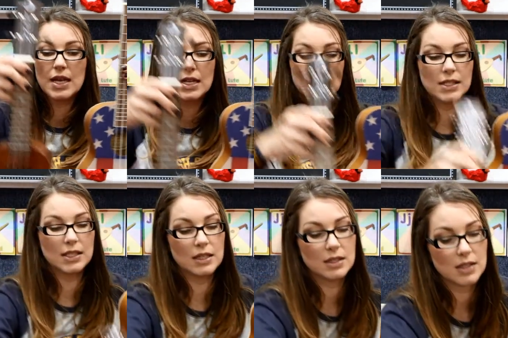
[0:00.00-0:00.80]

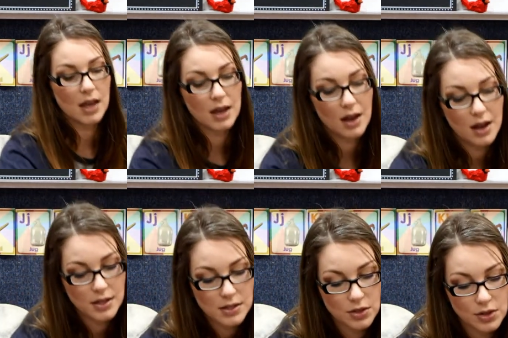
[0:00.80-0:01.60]
Since a
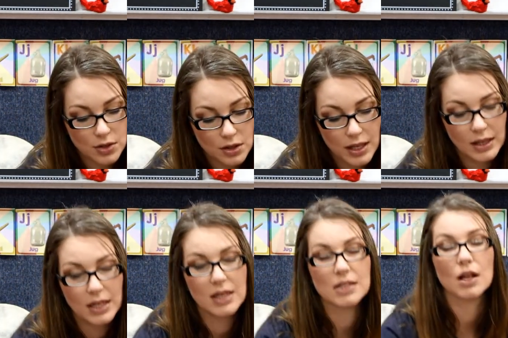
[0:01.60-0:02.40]
concert
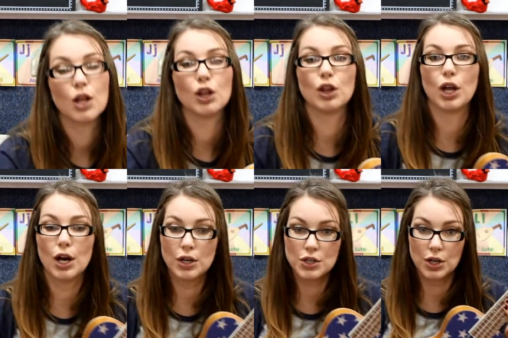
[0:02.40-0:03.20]
ukulele is
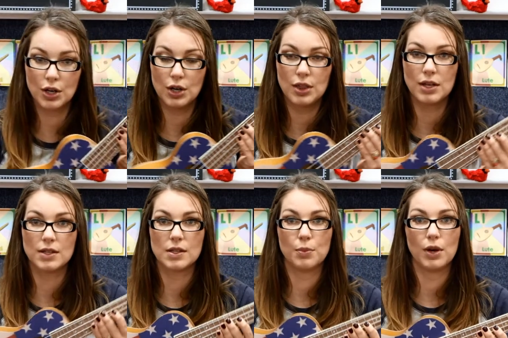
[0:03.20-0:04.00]
larger than a
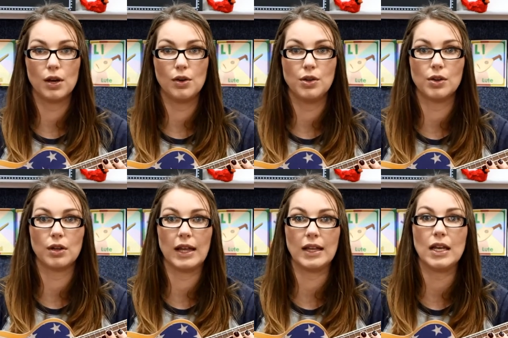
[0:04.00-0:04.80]
soprano
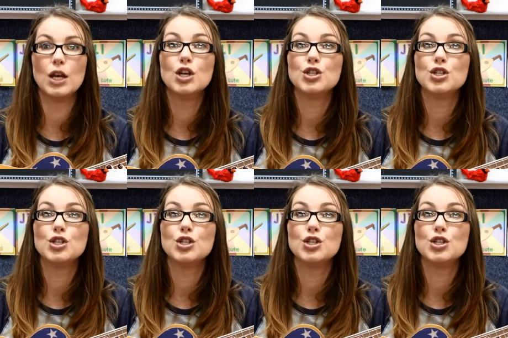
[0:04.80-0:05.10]
ukulele,